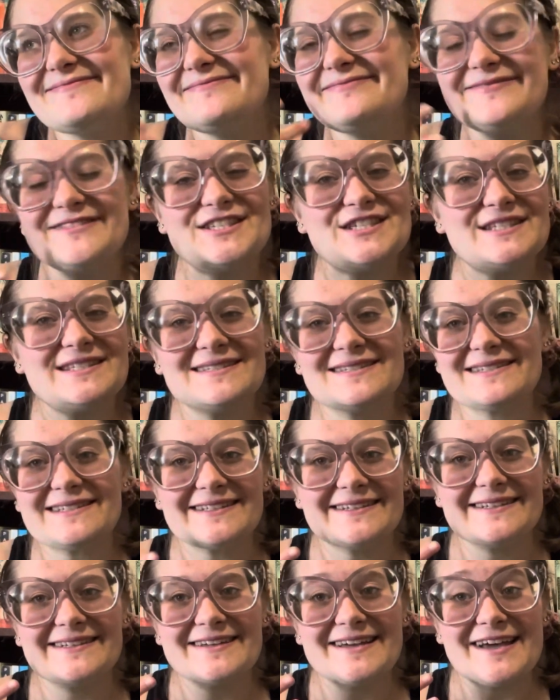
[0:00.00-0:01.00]
just
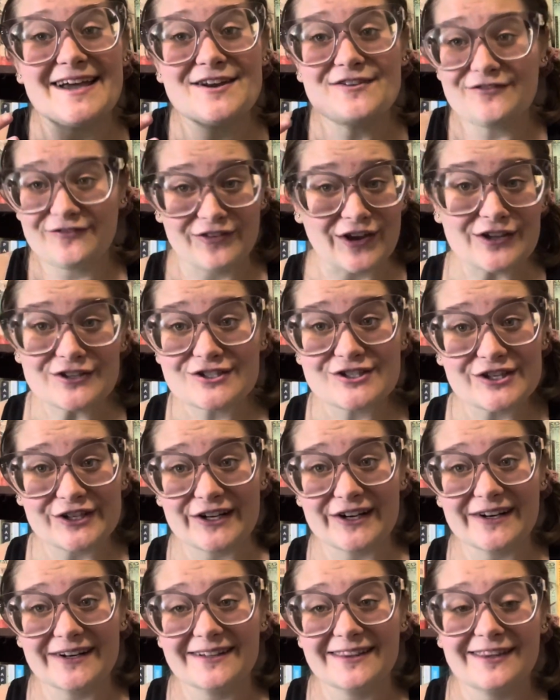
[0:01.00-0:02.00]

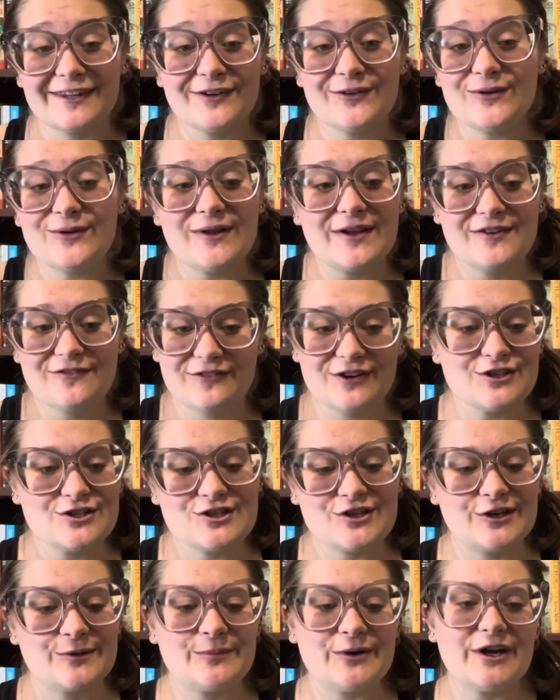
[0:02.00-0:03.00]
little
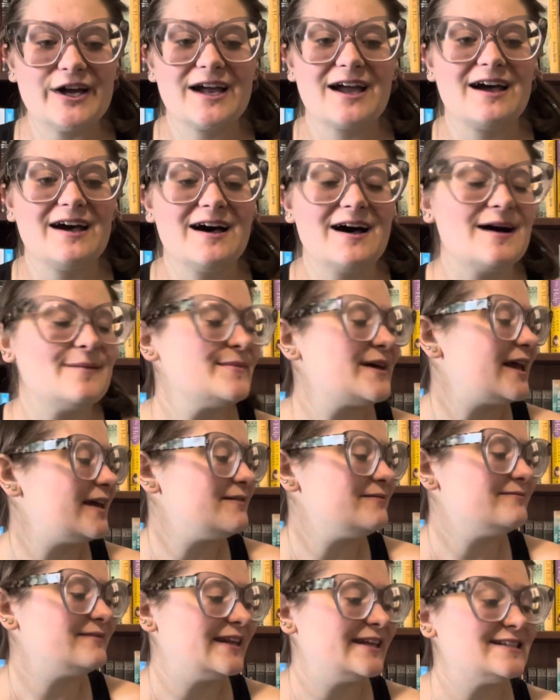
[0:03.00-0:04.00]
adventure book.
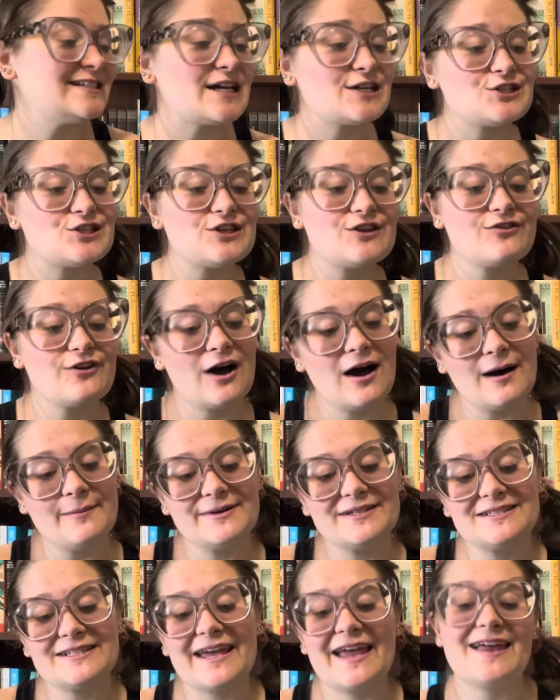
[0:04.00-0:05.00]
And it's actually The
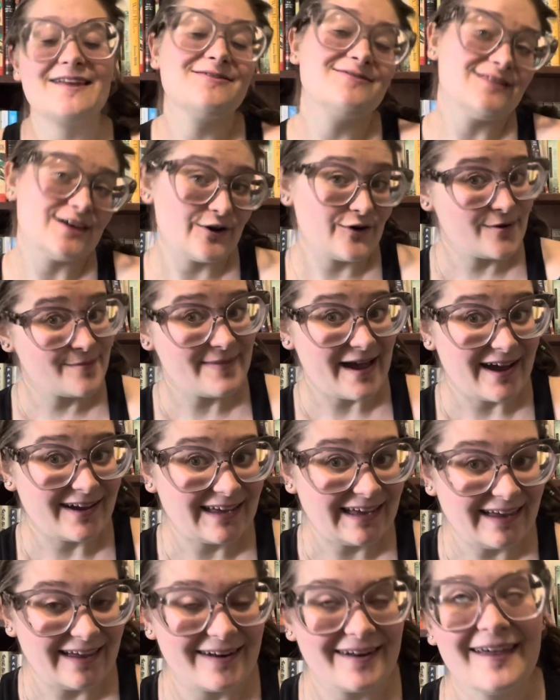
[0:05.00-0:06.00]
Hobbit and There and Back
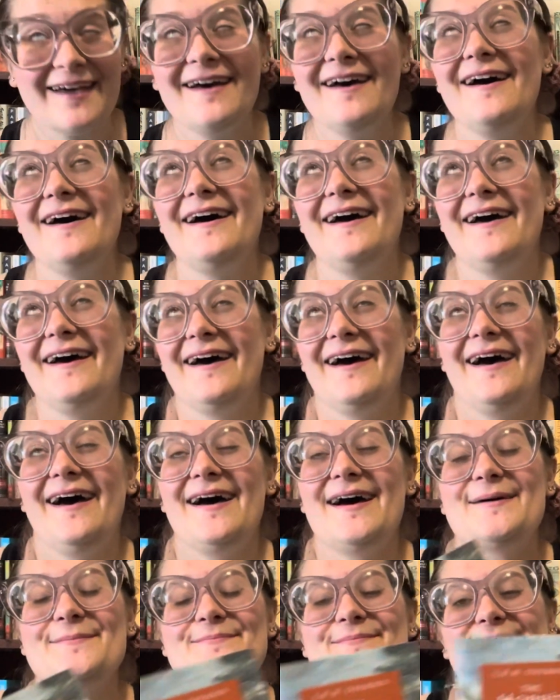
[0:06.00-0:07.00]
Again.
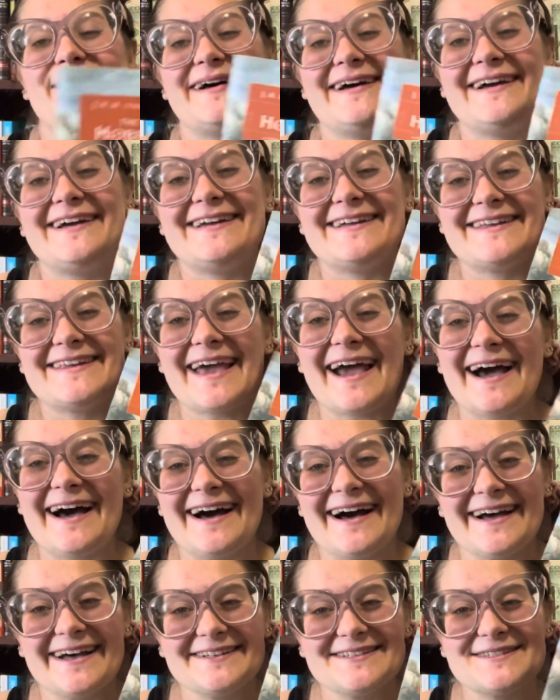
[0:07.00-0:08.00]
But
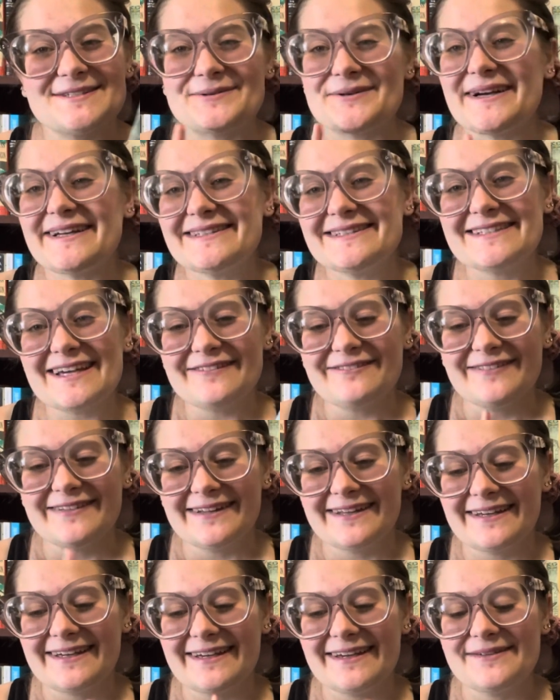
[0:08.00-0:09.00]
yeah, so I
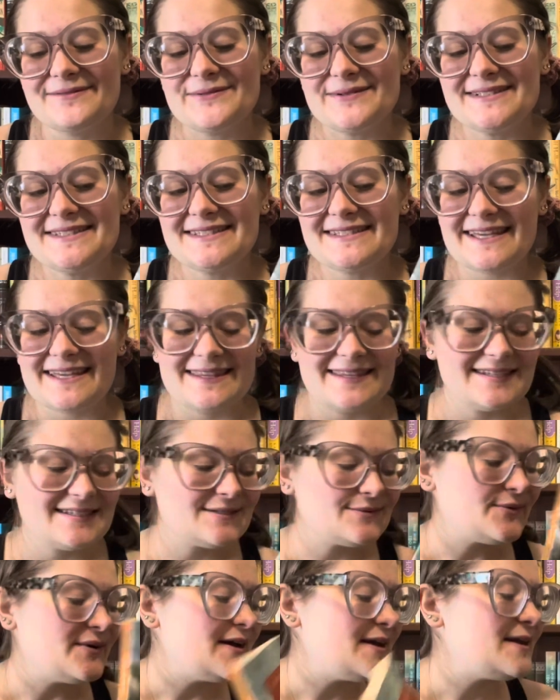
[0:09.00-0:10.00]
definitely would say this
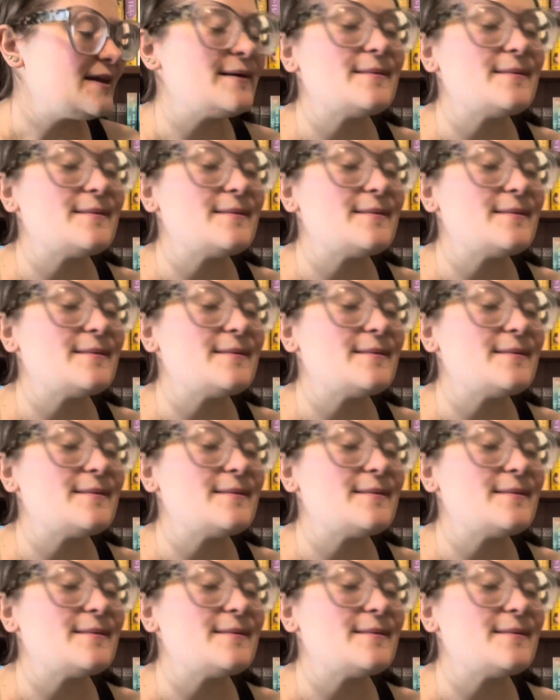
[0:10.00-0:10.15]
one.